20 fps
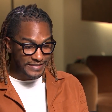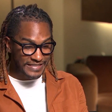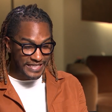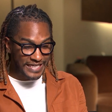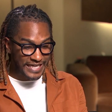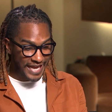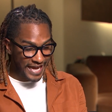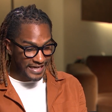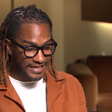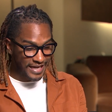
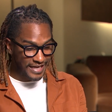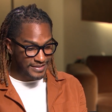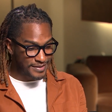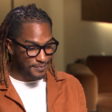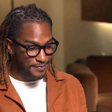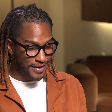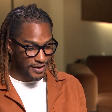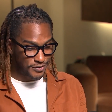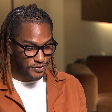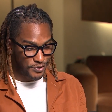seen headlines
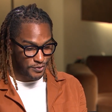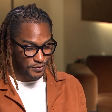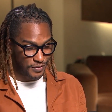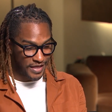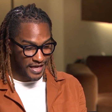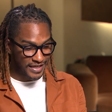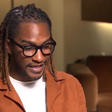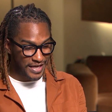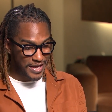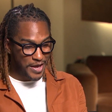about you
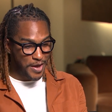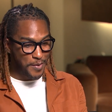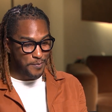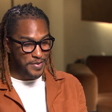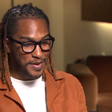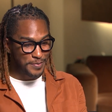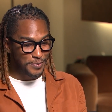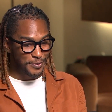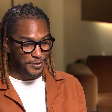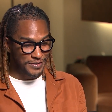like
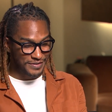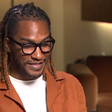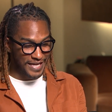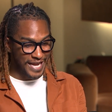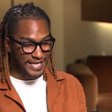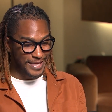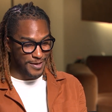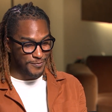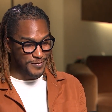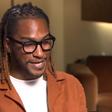people are
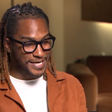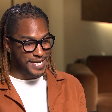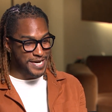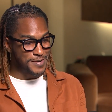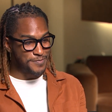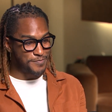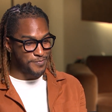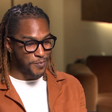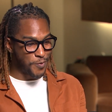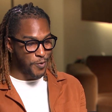saying that we
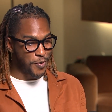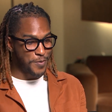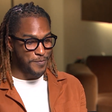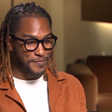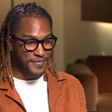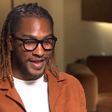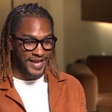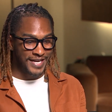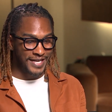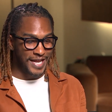need more
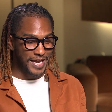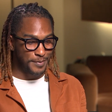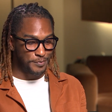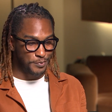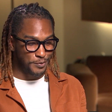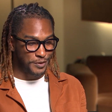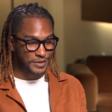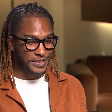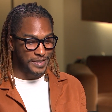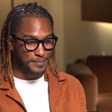men
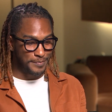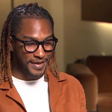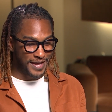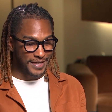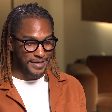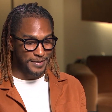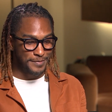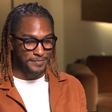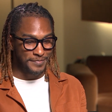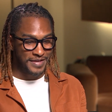like Brooklyn
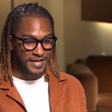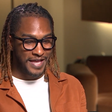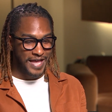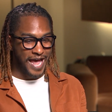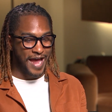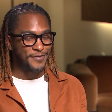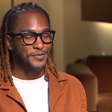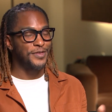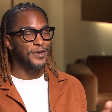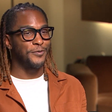Beckham
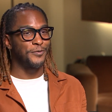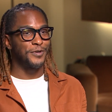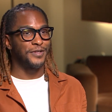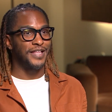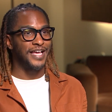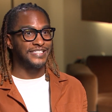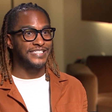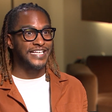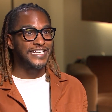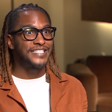after they
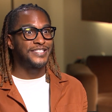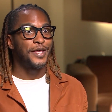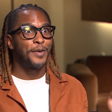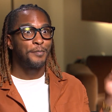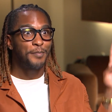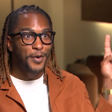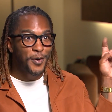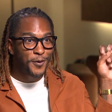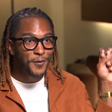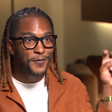realize he's
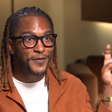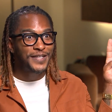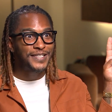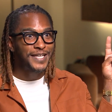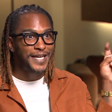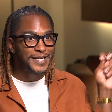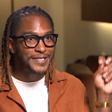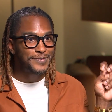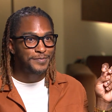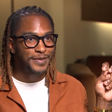the
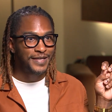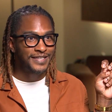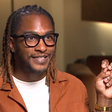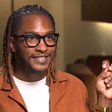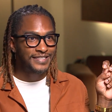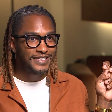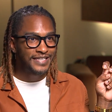perfect husband.